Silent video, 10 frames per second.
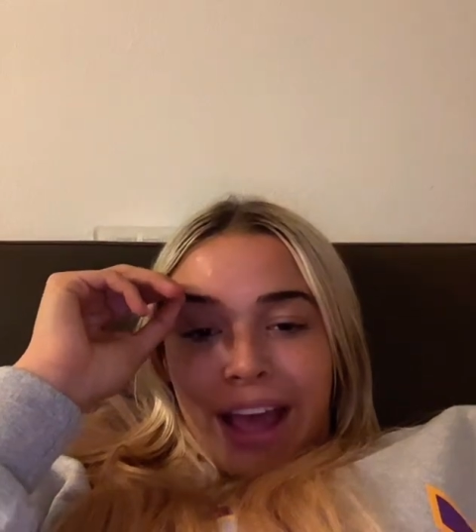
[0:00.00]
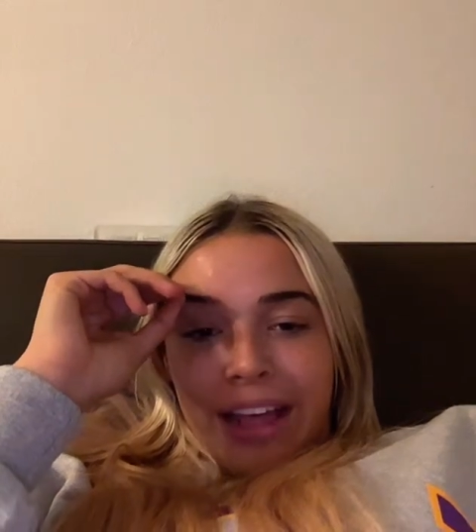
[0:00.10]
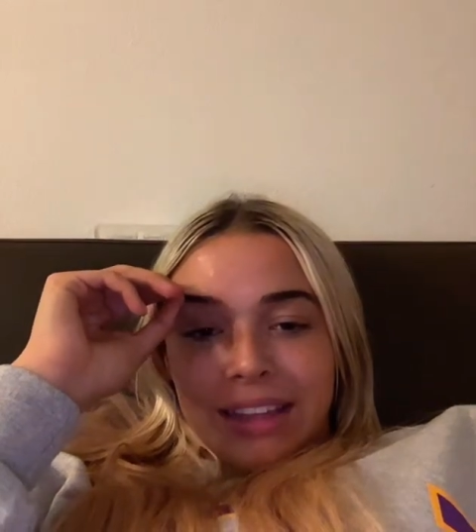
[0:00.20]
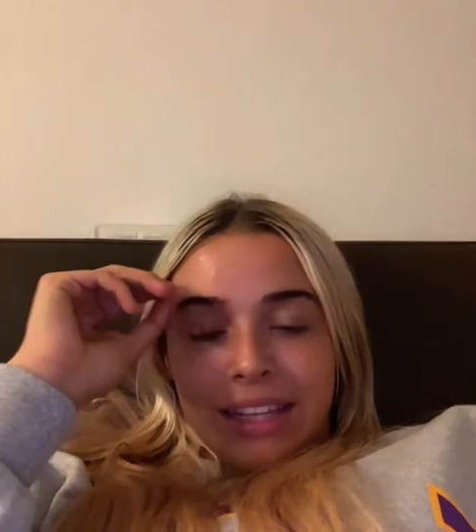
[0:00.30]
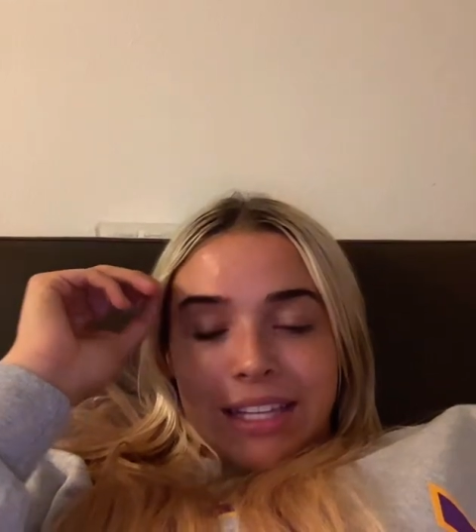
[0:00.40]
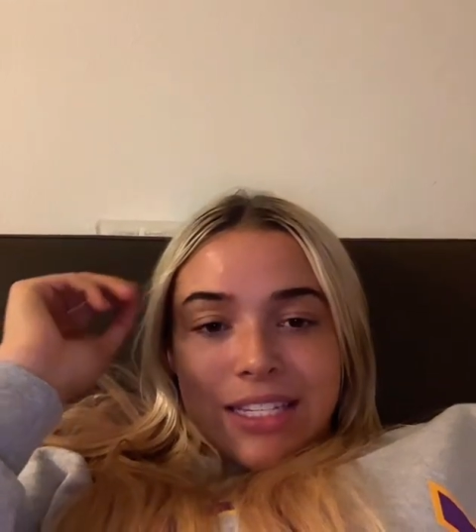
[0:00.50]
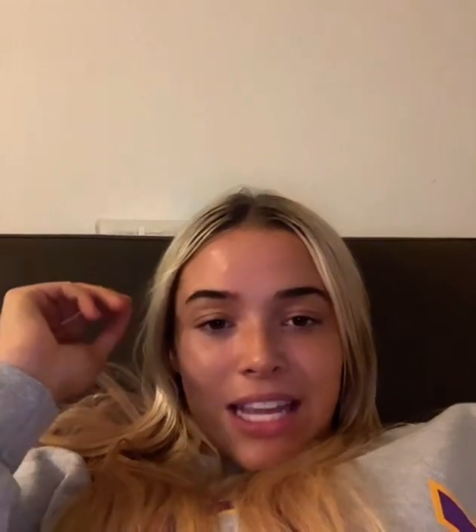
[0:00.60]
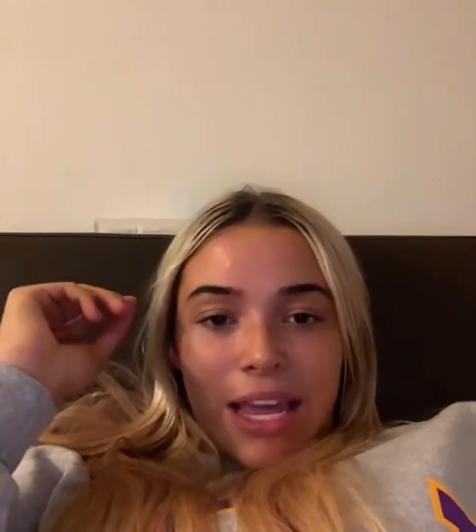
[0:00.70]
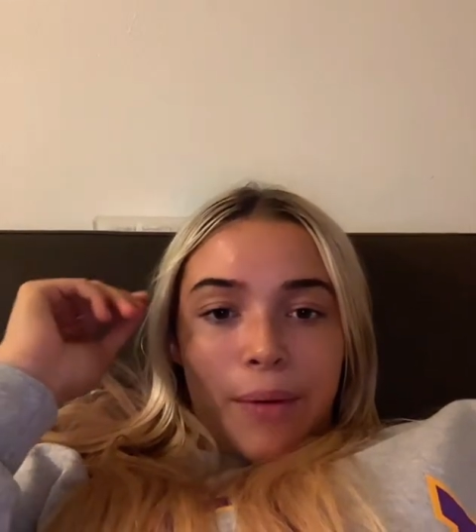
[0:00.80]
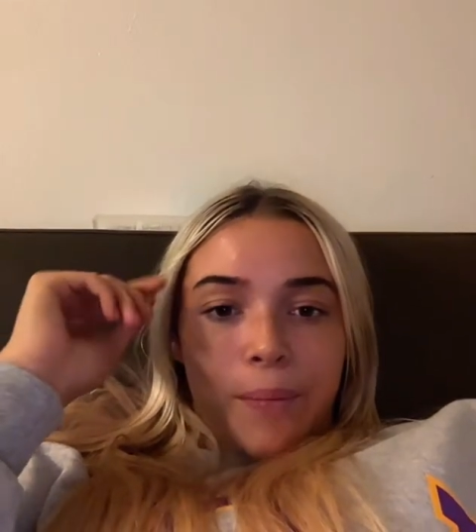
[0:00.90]
okay, let's
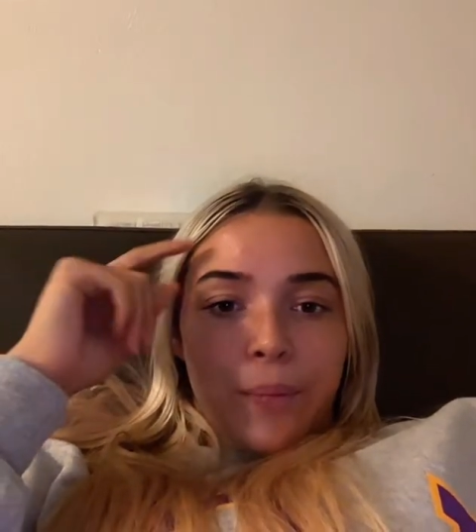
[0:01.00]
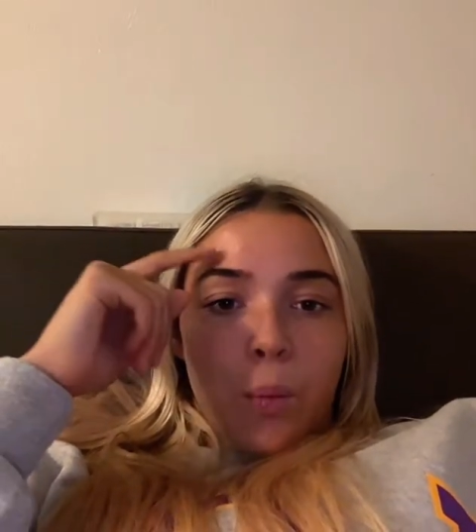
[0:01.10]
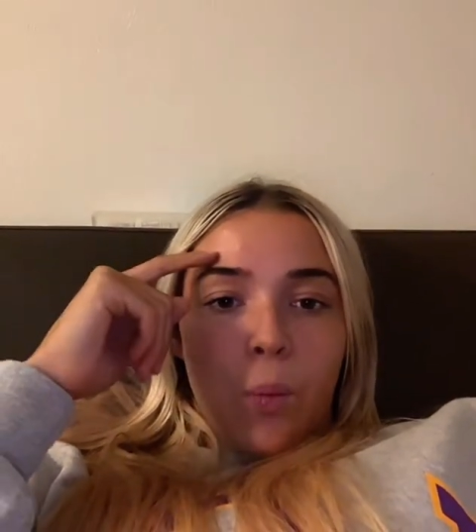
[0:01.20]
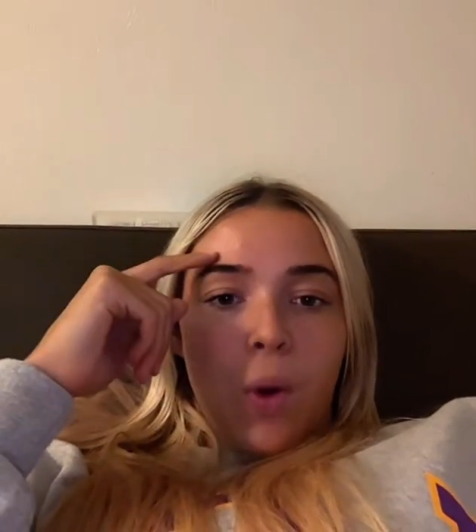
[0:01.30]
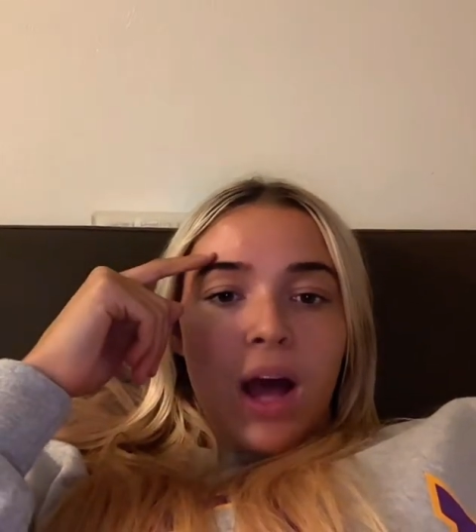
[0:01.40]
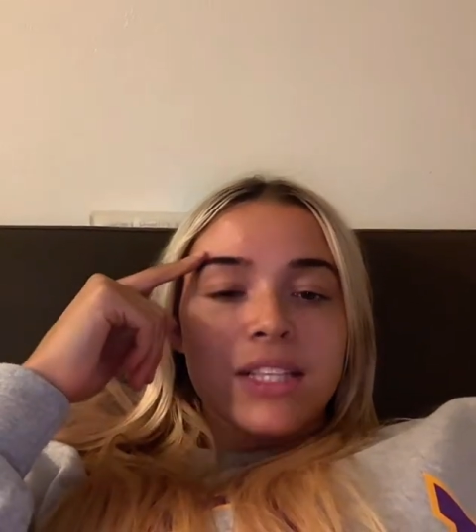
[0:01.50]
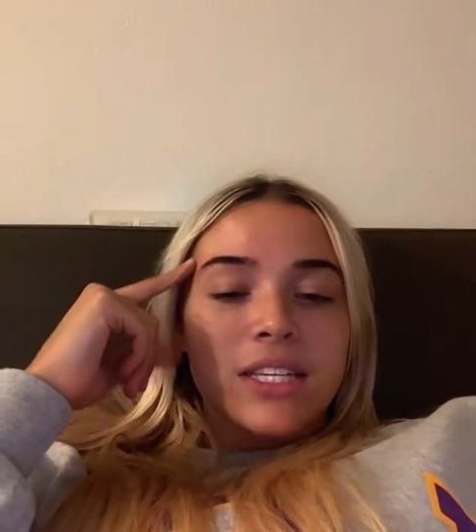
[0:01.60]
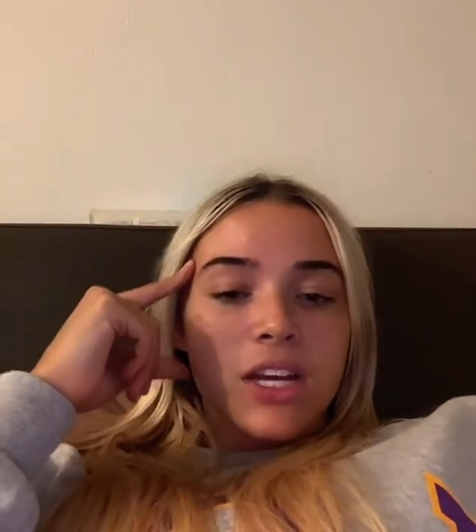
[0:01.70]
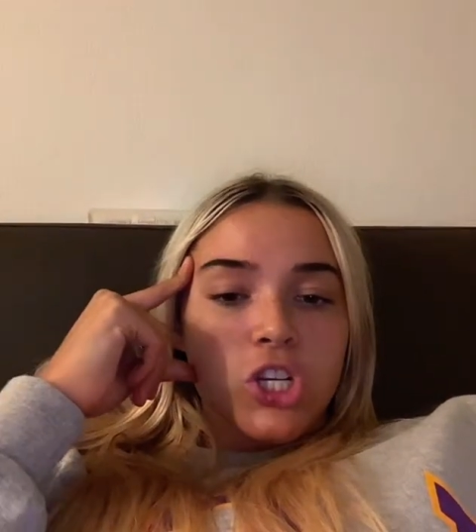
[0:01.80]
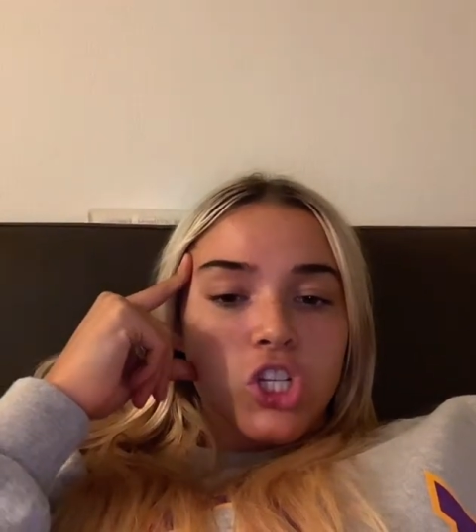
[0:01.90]
see.
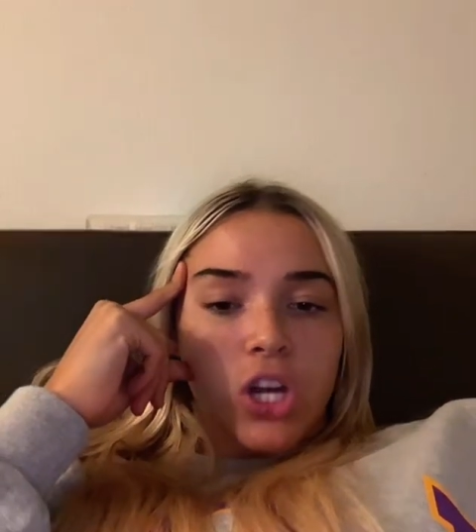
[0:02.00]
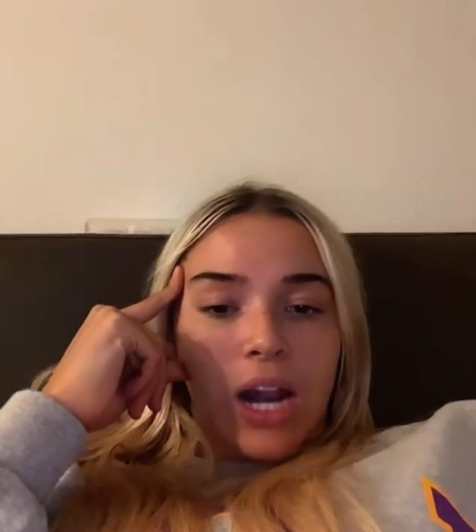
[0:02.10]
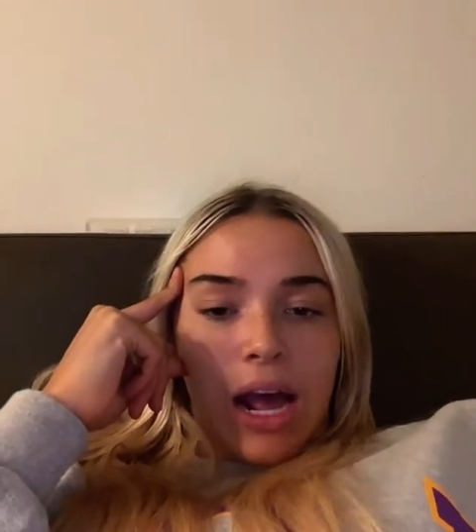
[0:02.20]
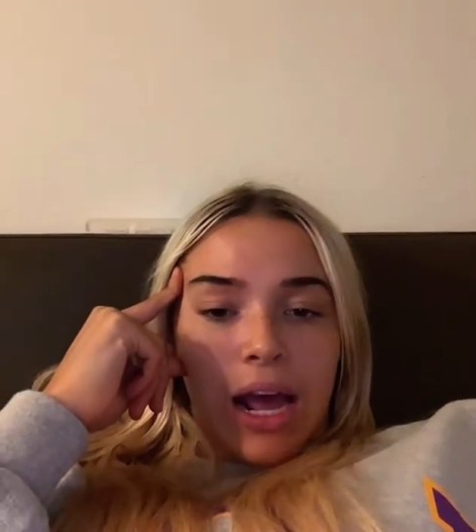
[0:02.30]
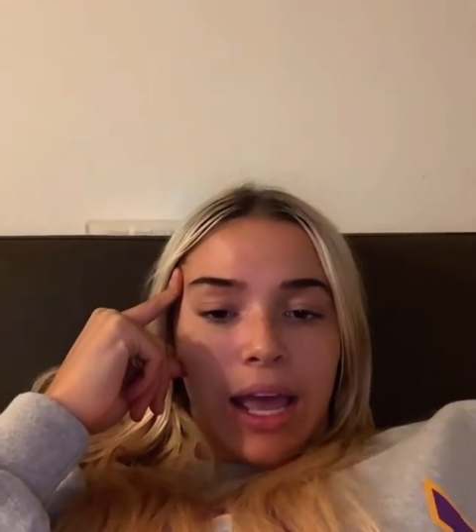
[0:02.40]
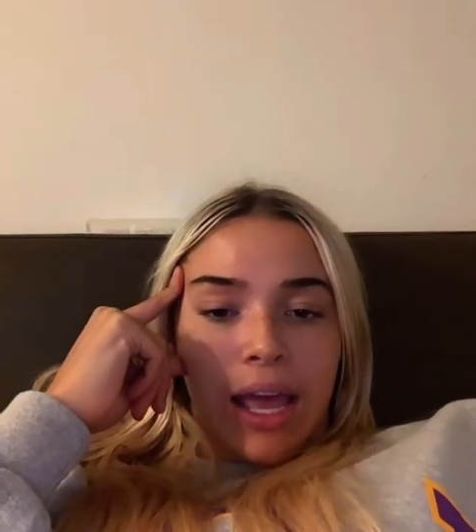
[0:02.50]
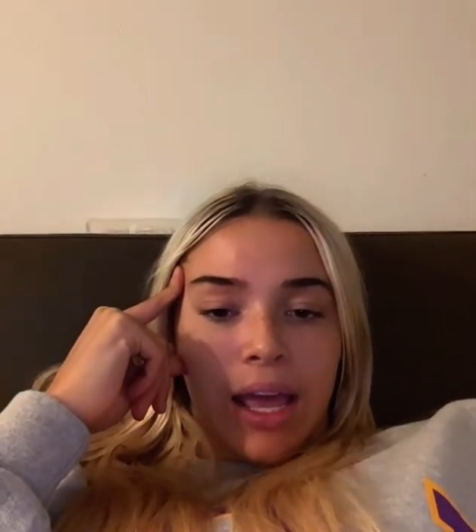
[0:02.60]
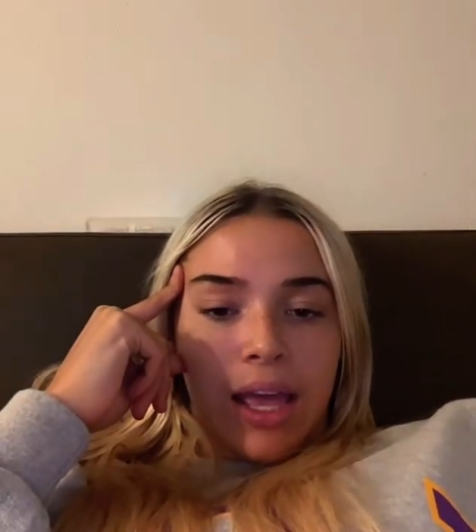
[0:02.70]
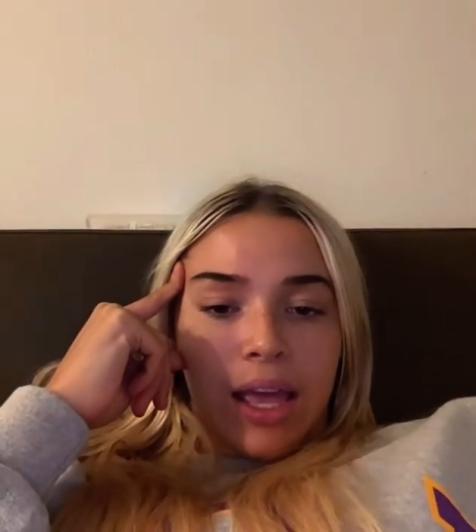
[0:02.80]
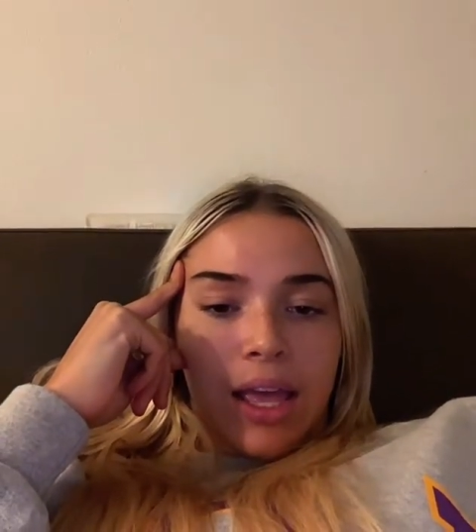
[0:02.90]
What should
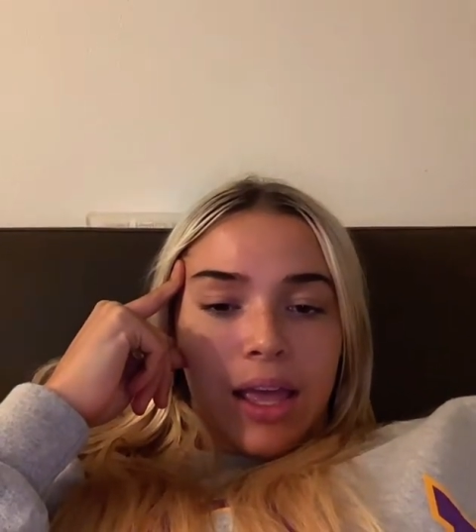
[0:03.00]
I